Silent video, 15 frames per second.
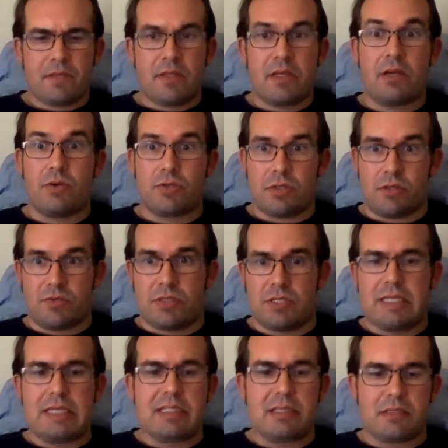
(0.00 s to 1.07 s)
Then he goes on to his
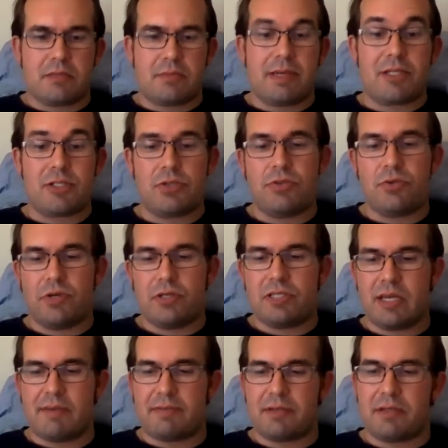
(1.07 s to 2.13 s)
thesis on page
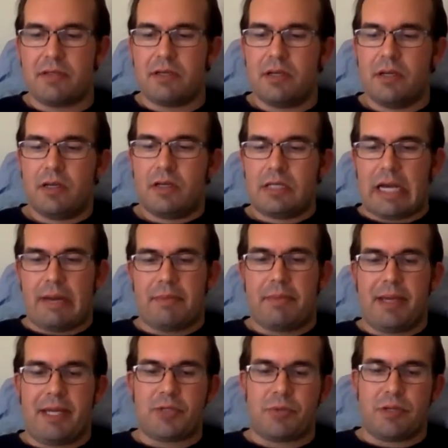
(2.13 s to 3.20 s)
237, top of
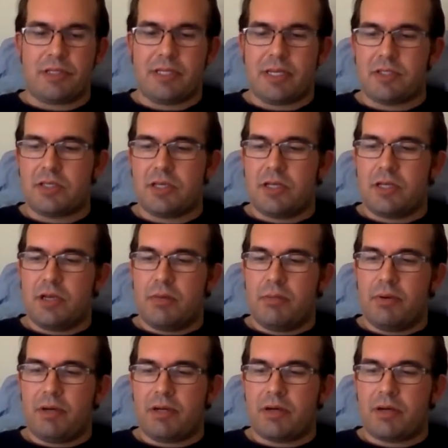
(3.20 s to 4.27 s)
the page, where he says,
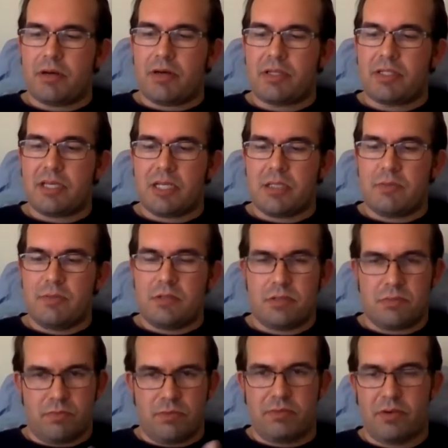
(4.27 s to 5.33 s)
but her
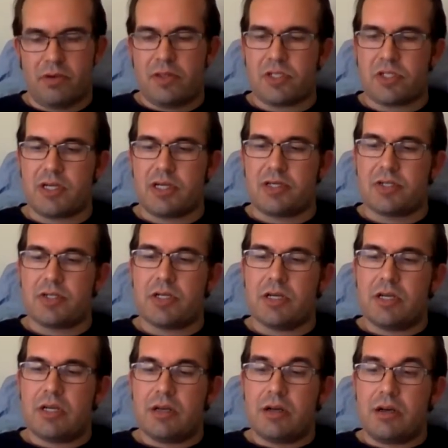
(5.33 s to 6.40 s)
assessments, referring to the judge,
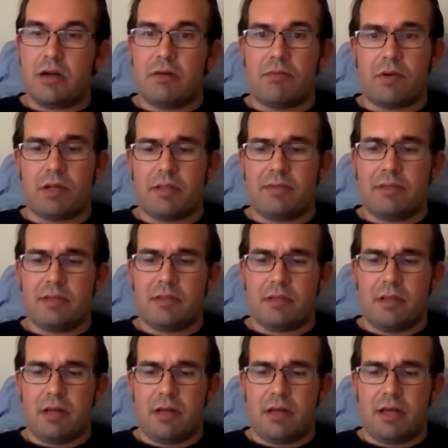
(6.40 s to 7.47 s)
of relevant
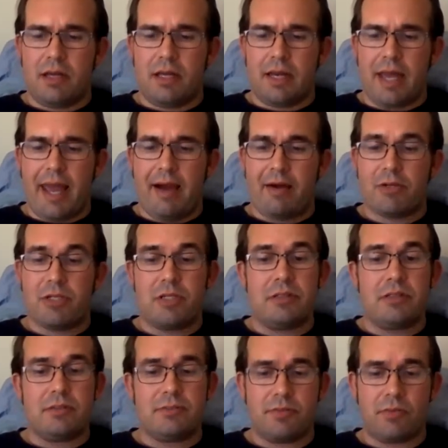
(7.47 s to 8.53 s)
law and how she
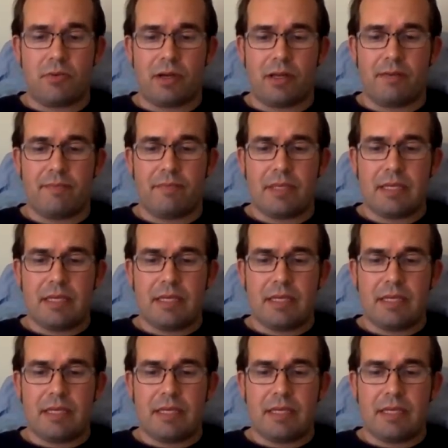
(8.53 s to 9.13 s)
looked for it,